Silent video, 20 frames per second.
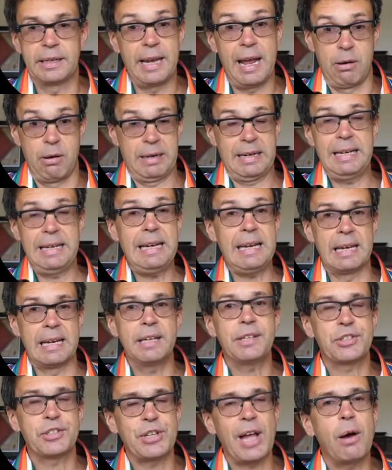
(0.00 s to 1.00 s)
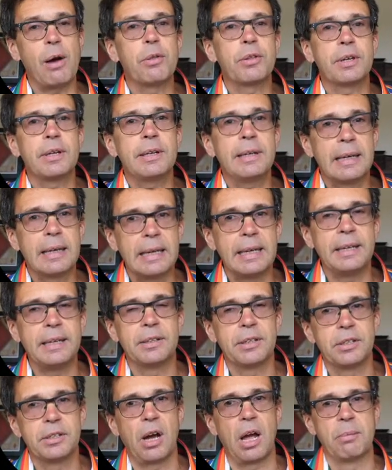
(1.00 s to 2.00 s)
Now, clearly, South can
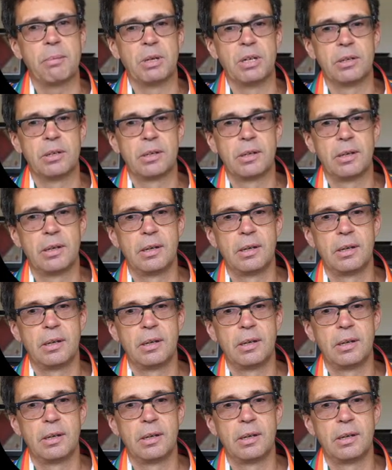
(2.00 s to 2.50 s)
lead a diamond.